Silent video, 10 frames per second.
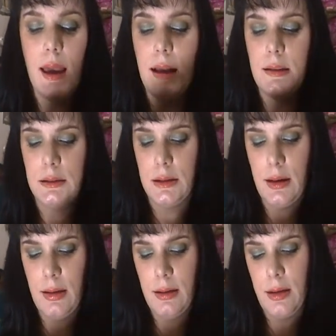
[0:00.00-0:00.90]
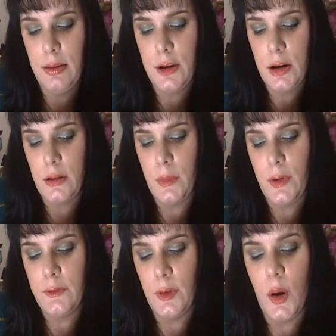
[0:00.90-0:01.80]
And their
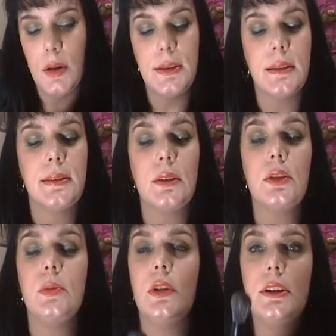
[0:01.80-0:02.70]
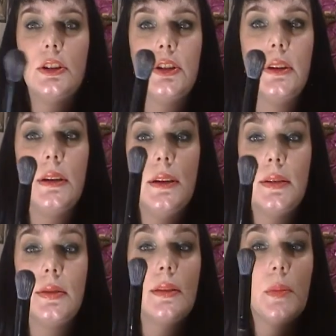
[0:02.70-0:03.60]
flawless concealer brush
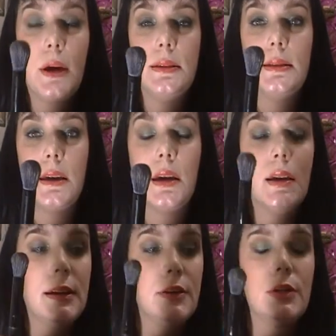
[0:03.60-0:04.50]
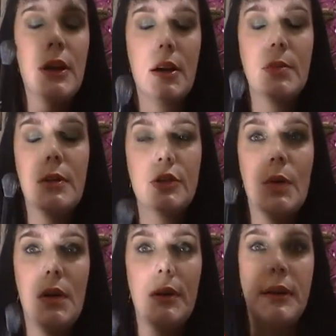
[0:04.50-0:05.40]
is amazing. It gives you airbrush
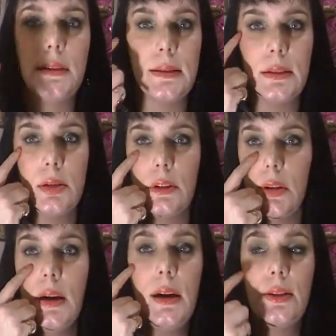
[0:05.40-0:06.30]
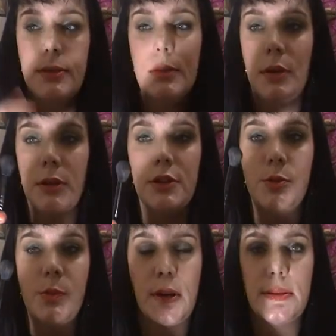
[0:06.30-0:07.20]
quality concealer. This is what I use
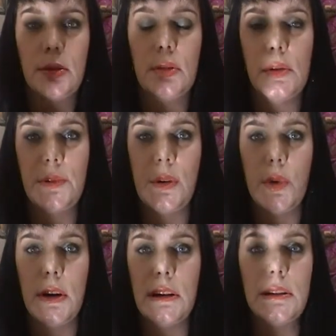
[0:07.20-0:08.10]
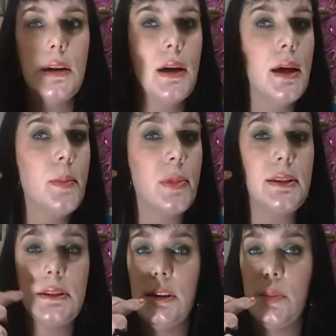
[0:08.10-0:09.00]
to put my concealer on when I wear it. It
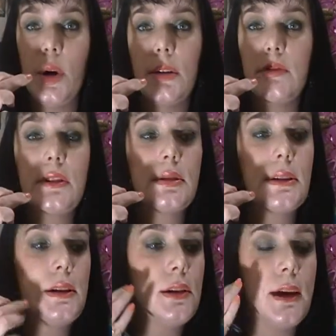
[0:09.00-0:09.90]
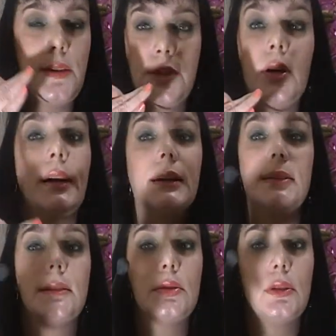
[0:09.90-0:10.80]
blends it out perfectly. You can't even tell I got
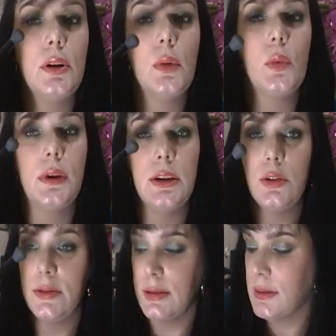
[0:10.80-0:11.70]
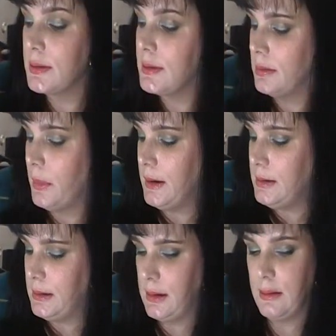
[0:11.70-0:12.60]
concealer on when I use this. It's
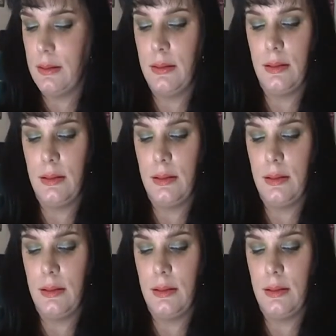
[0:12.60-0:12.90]
amazing.